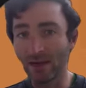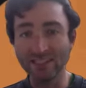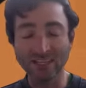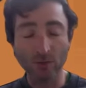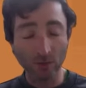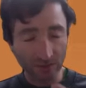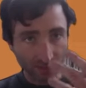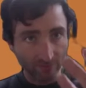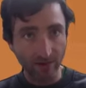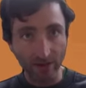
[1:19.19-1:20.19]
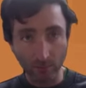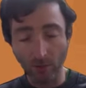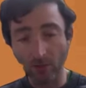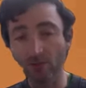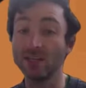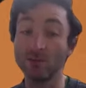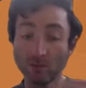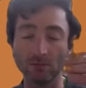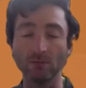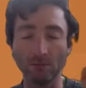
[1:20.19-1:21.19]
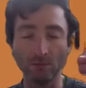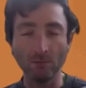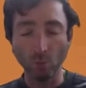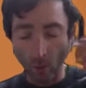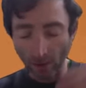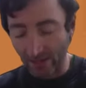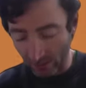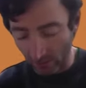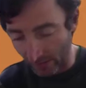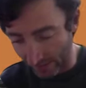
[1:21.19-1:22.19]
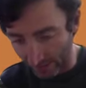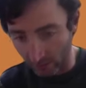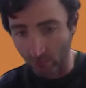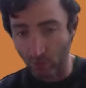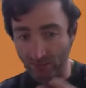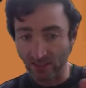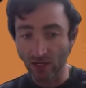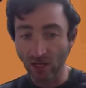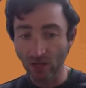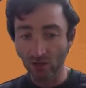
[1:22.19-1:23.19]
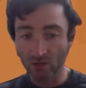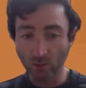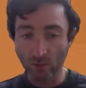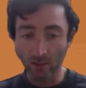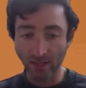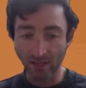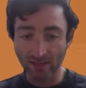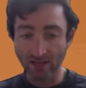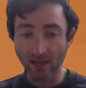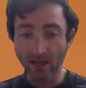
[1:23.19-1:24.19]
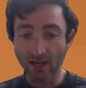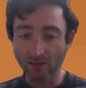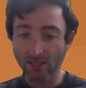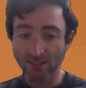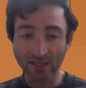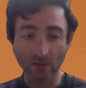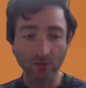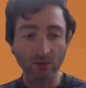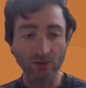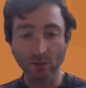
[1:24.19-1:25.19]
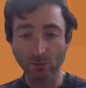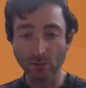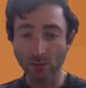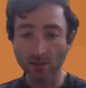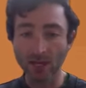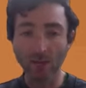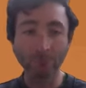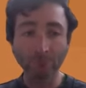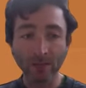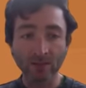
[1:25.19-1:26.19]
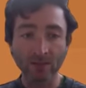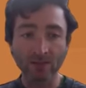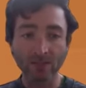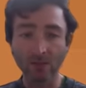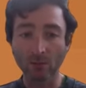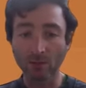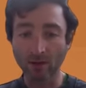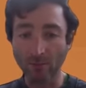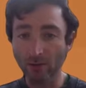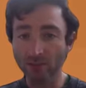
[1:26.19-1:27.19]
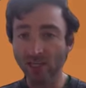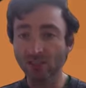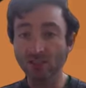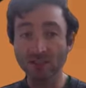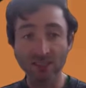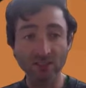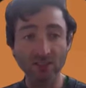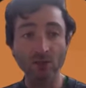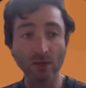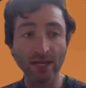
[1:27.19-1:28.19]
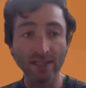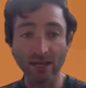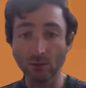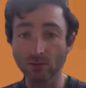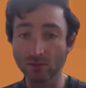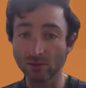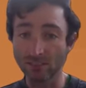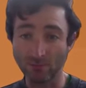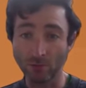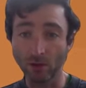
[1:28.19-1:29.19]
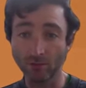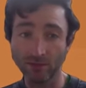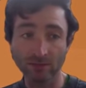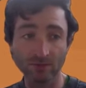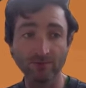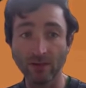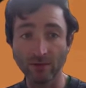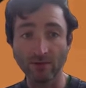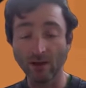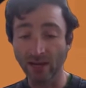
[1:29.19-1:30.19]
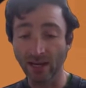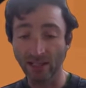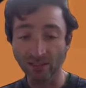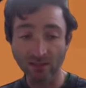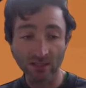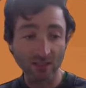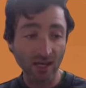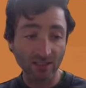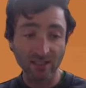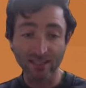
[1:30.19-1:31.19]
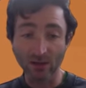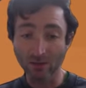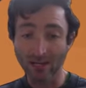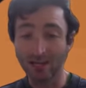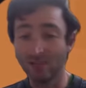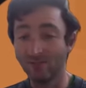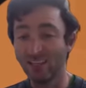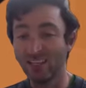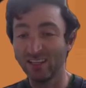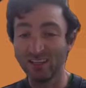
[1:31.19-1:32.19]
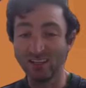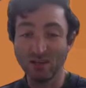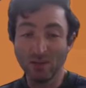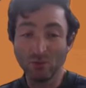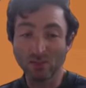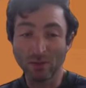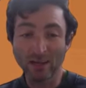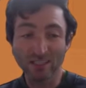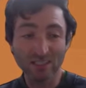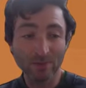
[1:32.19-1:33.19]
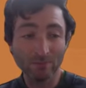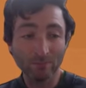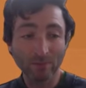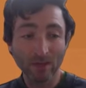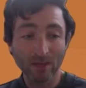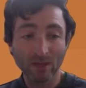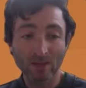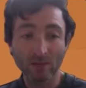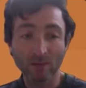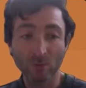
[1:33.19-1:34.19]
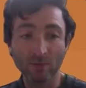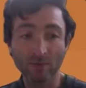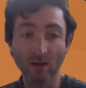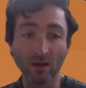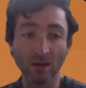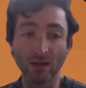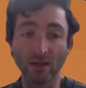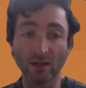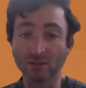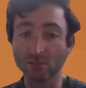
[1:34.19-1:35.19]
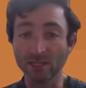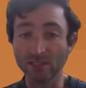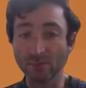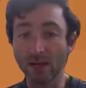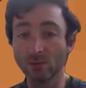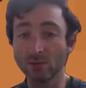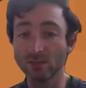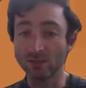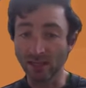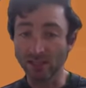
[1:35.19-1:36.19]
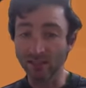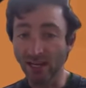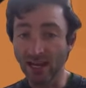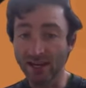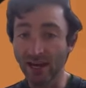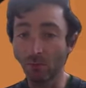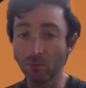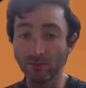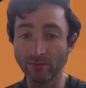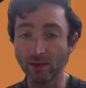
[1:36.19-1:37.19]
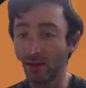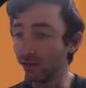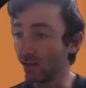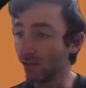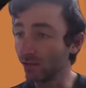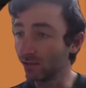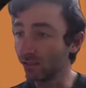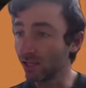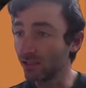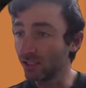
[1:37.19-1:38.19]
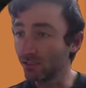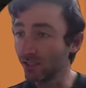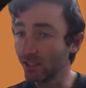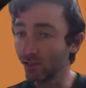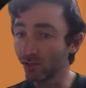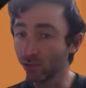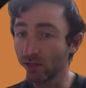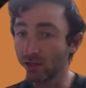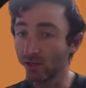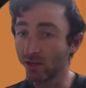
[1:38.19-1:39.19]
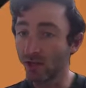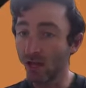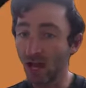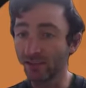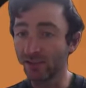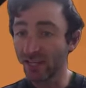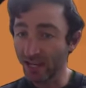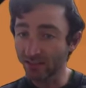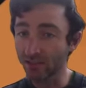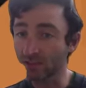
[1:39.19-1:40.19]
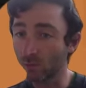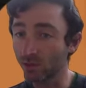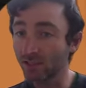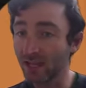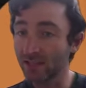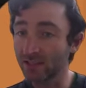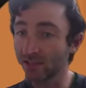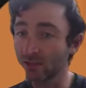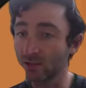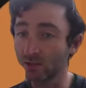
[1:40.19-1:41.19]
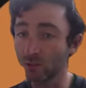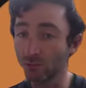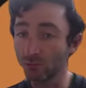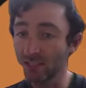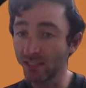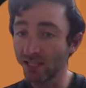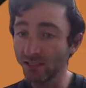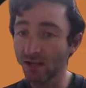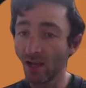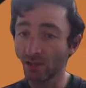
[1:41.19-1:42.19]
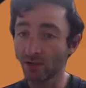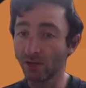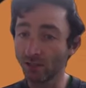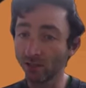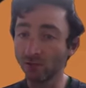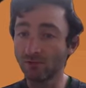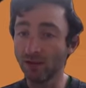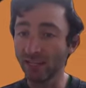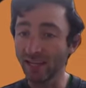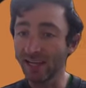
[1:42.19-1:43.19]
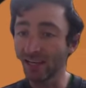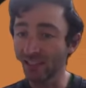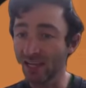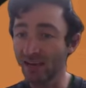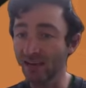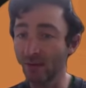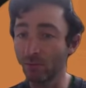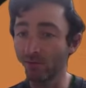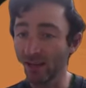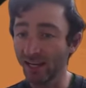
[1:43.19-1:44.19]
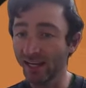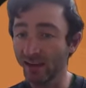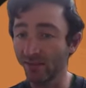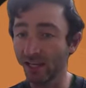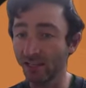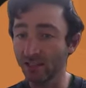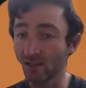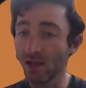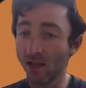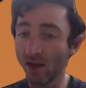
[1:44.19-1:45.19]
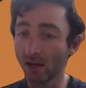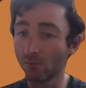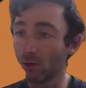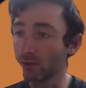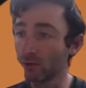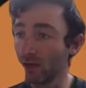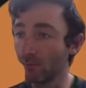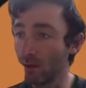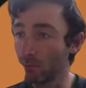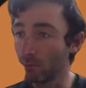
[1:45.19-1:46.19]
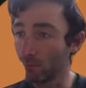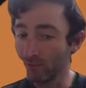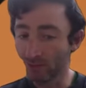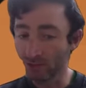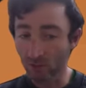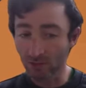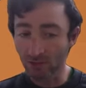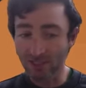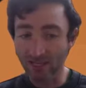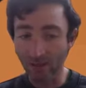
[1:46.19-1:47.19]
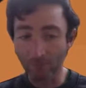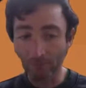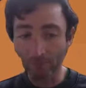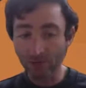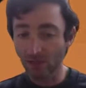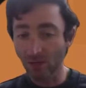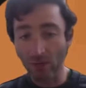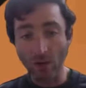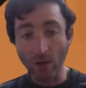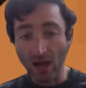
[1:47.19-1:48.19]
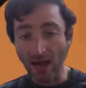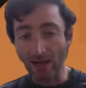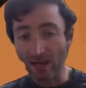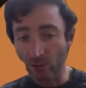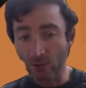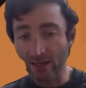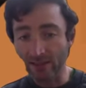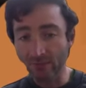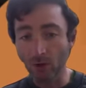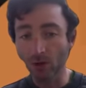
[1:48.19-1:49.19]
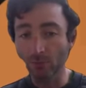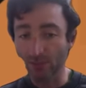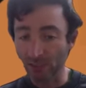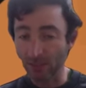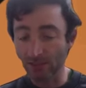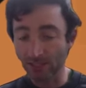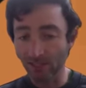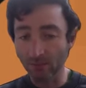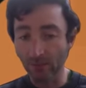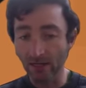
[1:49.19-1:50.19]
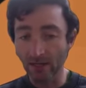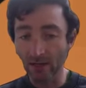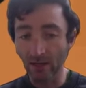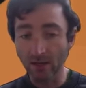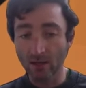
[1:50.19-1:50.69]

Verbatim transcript: At least then you can see the final product, and then you can you want to then learn how it you get that. So let's take a look. So as we go down, there's a little bit of about section. This is all laid out. The typography is very, very nice in this. Laid out kind of like it, it was a magazine. So we've got uh, subjects about an English learn that with the uh, ChatGPT integration and the task. So what's the task? To conduct research to create a user-friendly English learn that with clear navigation and modern and memorable visual style. So there we go. I, I do like these mock-ups, especially at the beginning.